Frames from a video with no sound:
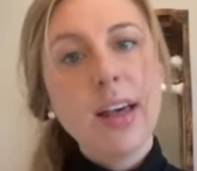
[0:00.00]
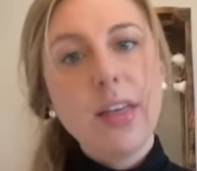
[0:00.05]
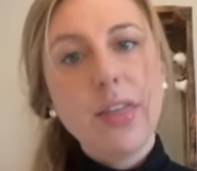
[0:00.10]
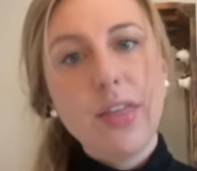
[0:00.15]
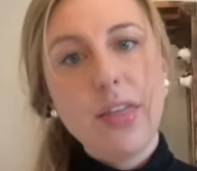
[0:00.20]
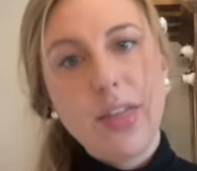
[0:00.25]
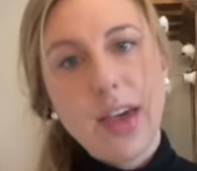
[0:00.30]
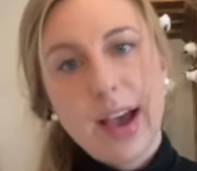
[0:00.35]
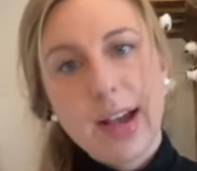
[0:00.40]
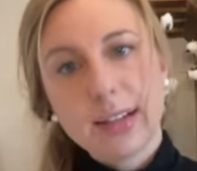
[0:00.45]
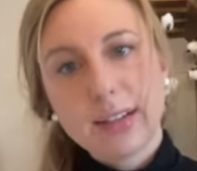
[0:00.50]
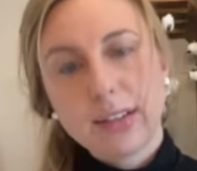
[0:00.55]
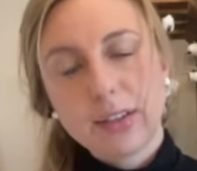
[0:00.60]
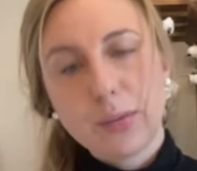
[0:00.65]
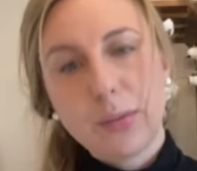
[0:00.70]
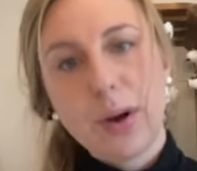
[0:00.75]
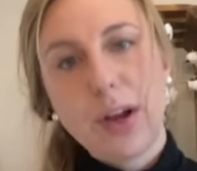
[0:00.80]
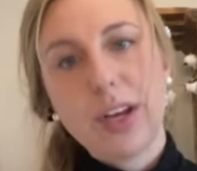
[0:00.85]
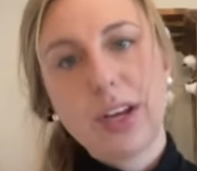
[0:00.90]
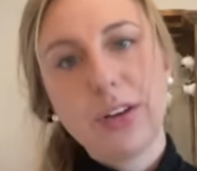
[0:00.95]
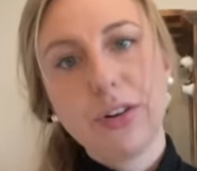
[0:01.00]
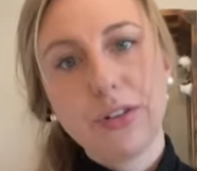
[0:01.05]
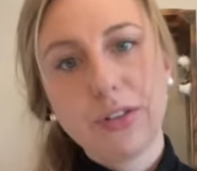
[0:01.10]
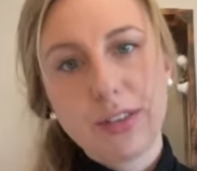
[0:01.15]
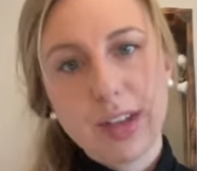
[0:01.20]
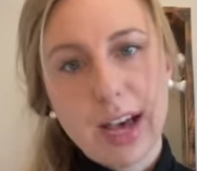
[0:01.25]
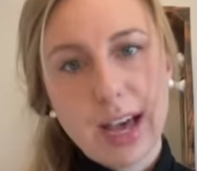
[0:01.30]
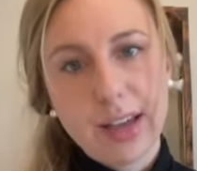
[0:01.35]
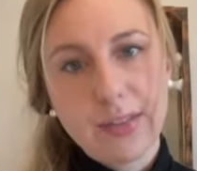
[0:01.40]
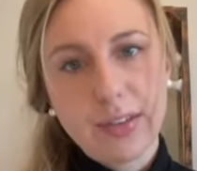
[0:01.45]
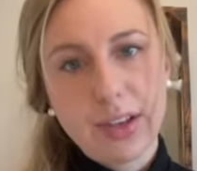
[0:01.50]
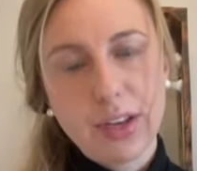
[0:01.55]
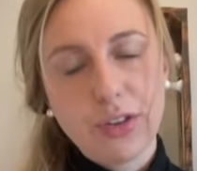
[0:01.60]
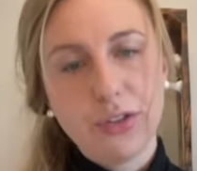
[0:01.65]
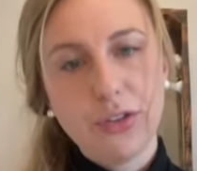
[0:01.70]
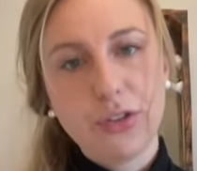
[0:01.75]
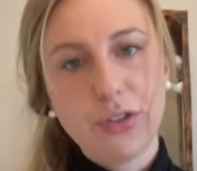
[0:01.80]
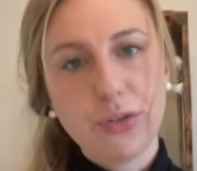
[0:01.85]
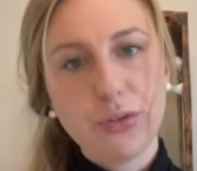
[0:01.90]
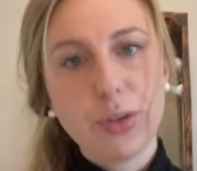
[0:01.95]
that's when you'll dive
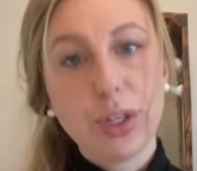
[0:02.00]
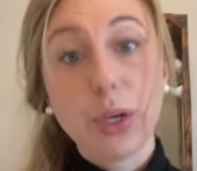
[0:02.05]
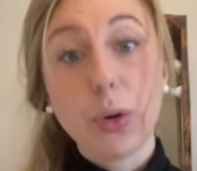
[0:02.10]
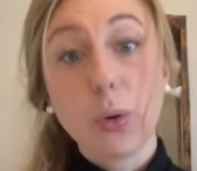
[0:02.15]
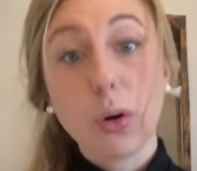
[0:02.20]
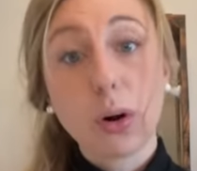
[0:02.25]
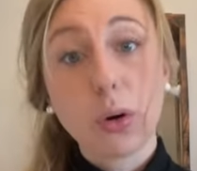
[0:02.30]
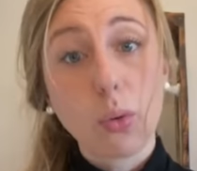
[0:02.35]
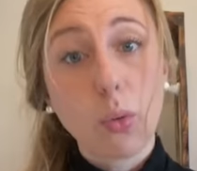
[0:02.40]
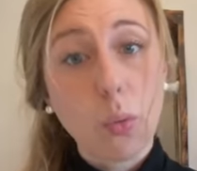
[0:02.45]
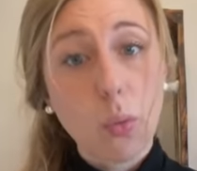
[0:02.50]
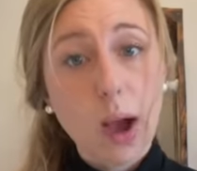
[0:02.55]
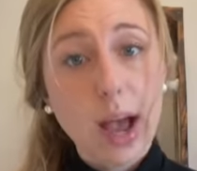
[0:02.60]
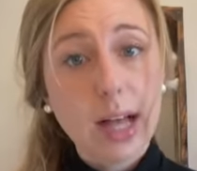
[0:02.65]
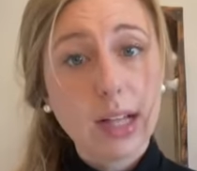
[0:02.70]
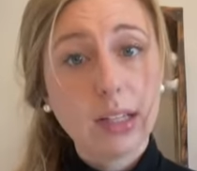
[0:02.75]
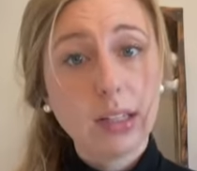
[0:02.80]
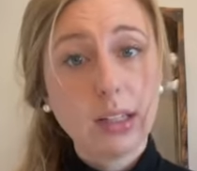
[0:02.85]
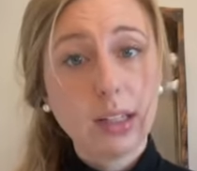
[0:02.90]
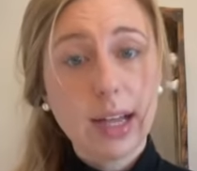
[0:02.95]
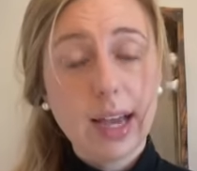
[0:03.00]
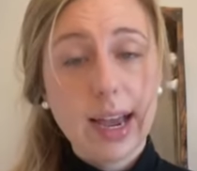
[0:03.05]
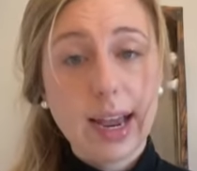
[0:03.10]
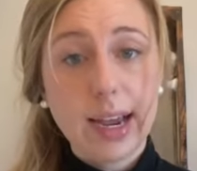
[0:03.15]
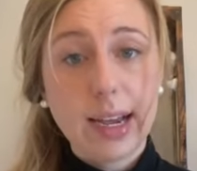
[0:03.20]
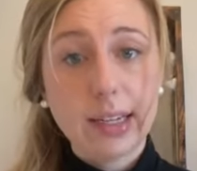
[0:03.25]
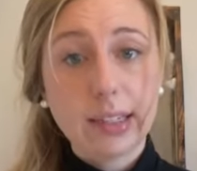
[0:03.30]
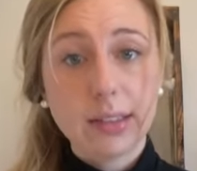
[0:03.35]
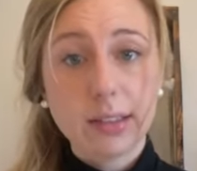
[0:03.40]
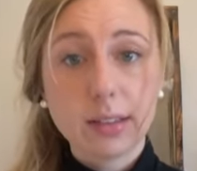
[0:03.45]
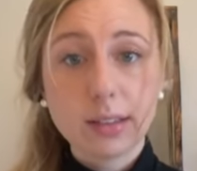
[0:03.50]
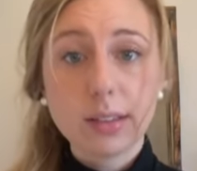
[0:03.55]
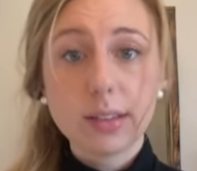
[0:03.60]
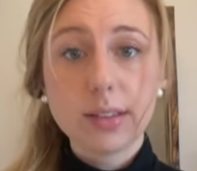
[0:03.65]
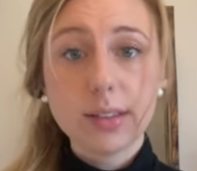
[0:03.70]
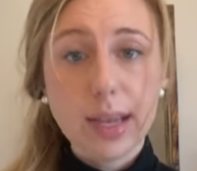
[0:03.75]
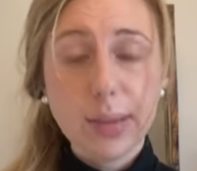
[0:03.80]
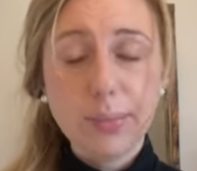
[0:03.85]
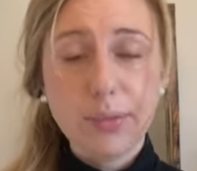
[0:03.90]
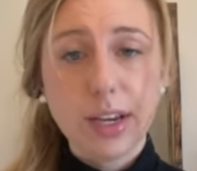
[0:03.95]
into your well and
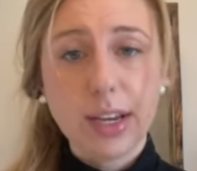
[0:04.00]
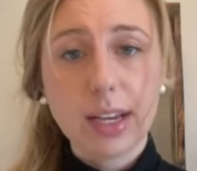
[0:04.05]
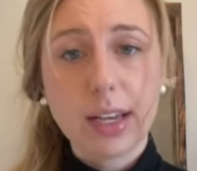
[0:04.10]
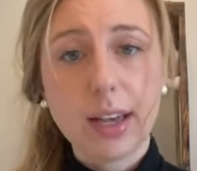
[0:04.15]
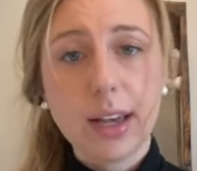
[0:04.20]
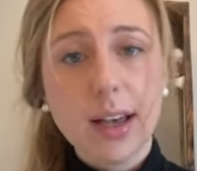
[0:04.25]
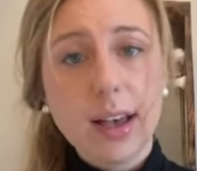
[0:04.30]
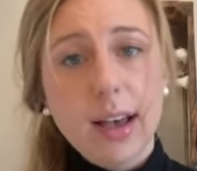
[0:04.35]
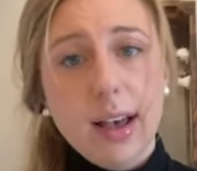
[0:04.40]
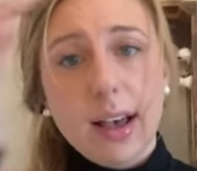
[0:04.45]
septic,